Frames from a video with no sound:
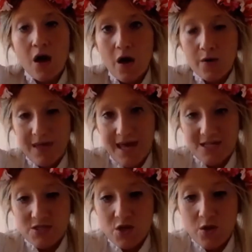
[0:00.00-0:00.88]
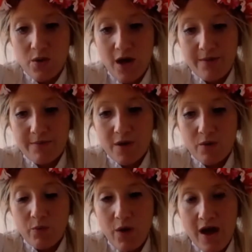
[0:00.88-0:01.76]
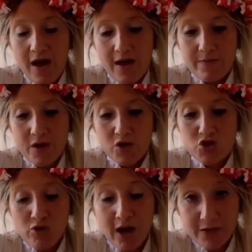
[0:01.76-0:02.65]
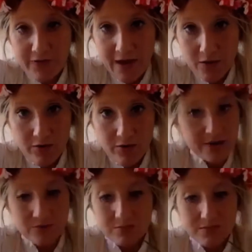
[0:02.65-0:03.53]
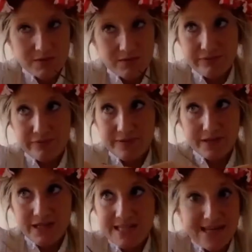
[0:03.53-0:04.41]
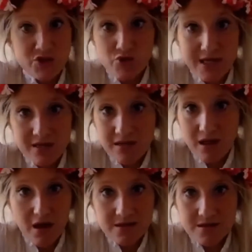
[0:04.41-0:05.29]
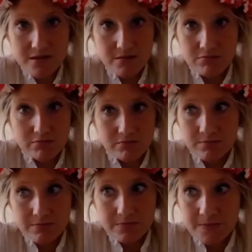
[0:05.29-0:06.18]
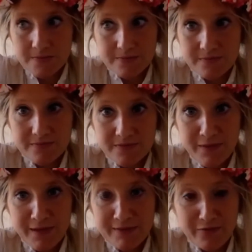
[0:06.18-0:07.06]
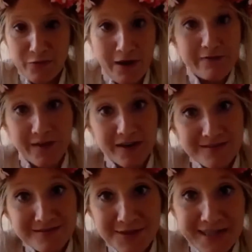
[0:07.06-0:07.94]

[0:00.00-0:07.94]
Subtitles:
Okay, so a dried flower crown literally can last, I mean, forever, really.